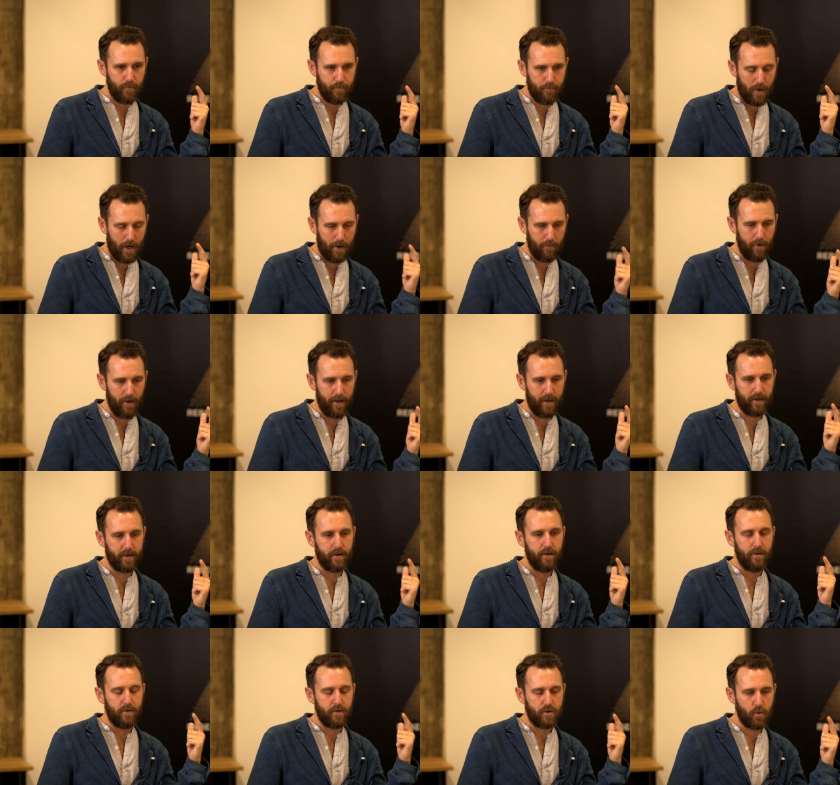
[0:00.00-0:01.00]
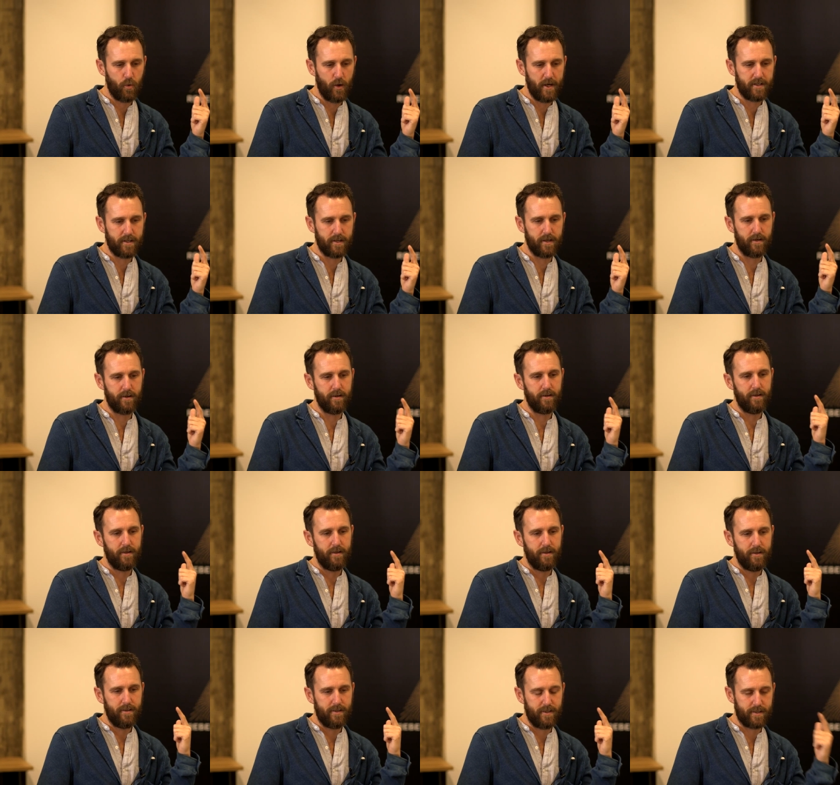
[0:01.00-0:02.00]
public Twitter
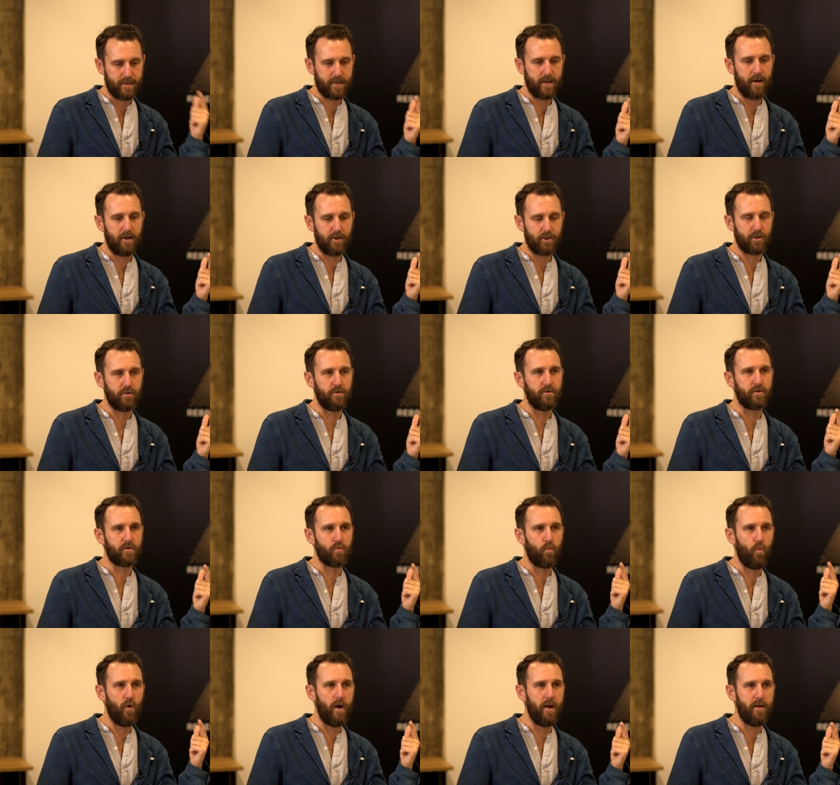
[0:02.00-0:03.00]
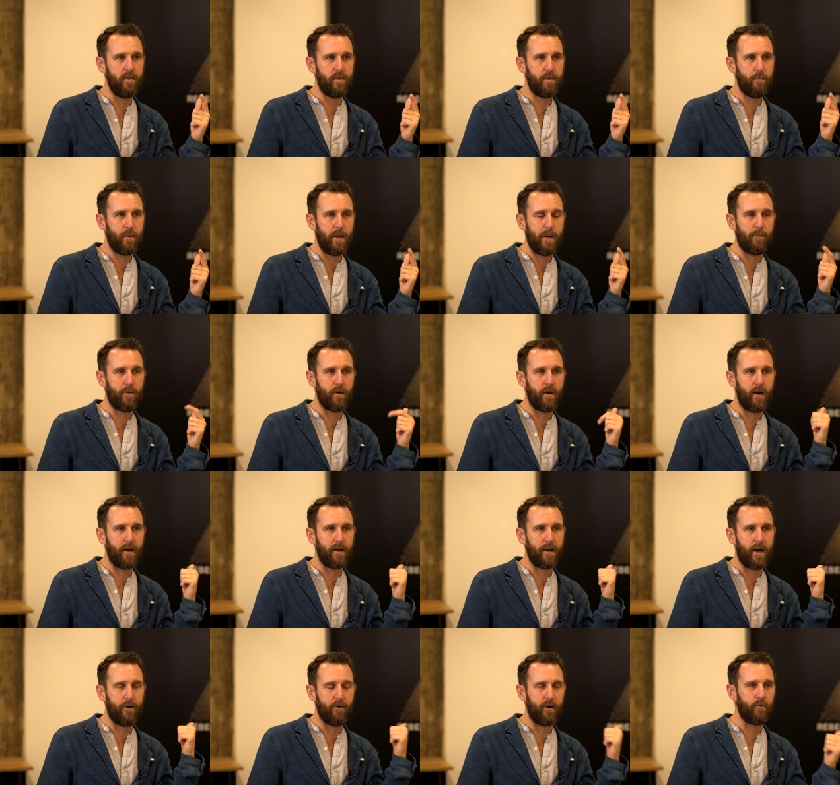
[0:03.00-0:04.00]
discussions with people
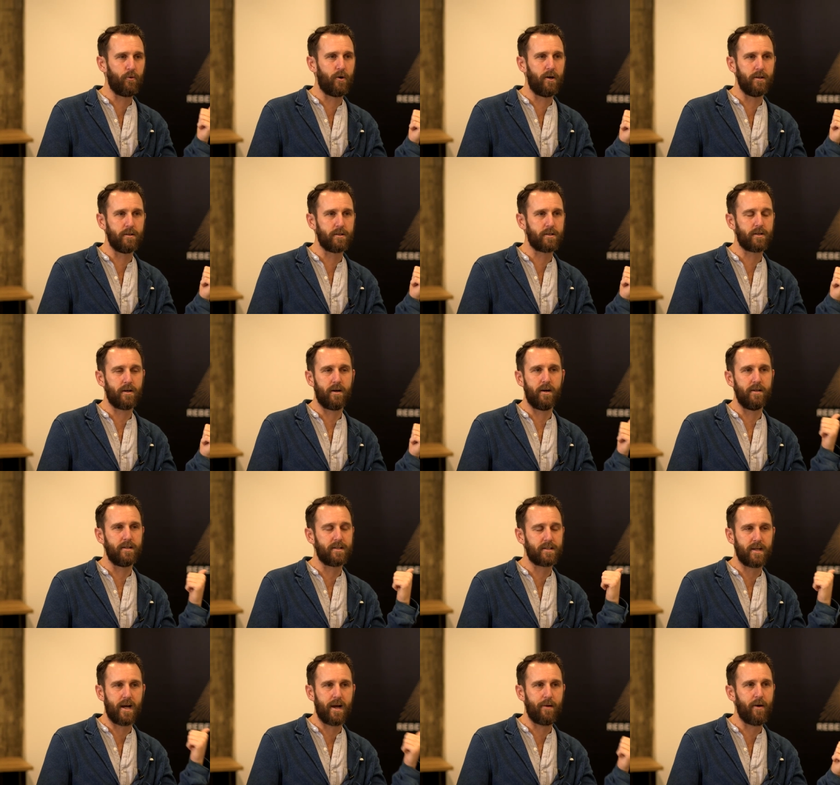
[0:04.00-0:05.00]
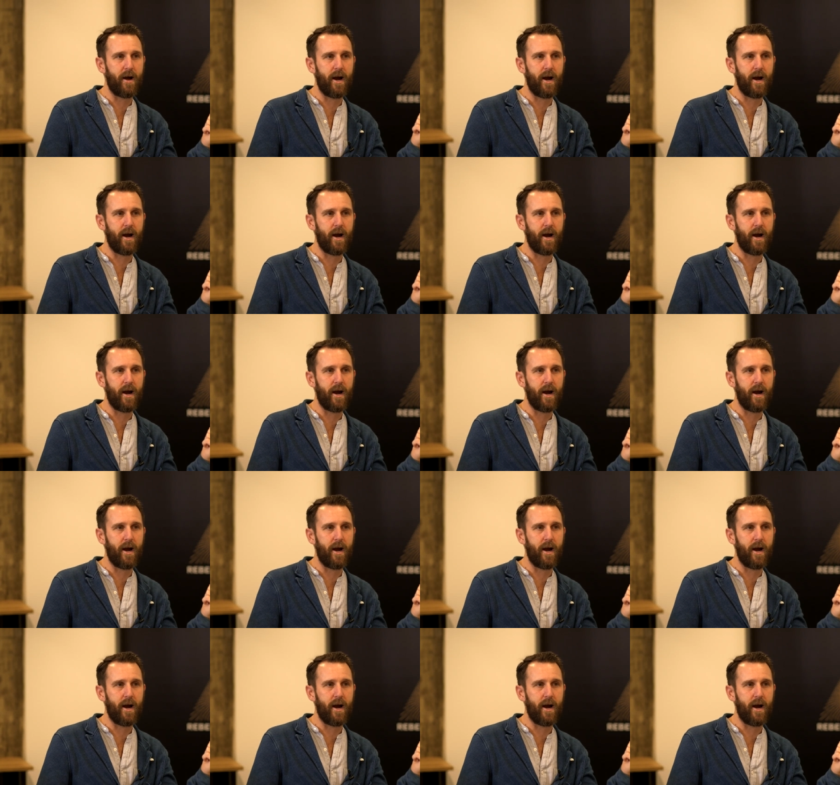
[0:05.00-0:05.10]
like Eric Weinstein, Sam